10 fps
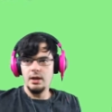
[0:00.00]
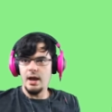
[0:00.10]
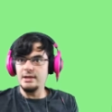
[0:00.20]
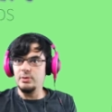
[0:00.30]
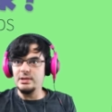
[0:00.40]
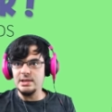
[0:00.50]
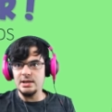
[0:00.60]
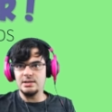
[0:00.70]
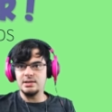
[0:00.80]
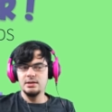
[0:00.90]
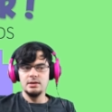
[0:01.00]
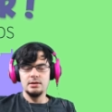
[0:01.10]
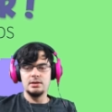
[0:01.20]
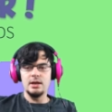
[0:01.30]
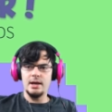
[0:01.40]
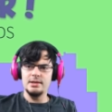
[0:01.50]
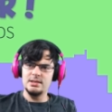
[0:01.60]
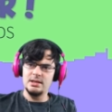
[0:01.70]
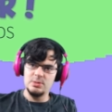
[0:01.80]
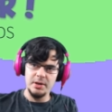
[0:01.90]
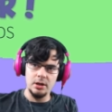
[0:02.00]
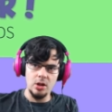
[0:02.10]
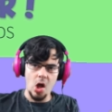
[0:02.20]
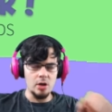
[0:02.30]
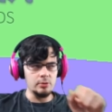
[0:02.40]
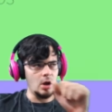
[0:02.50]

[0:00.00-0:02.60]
And we did it! Guys, it has been a long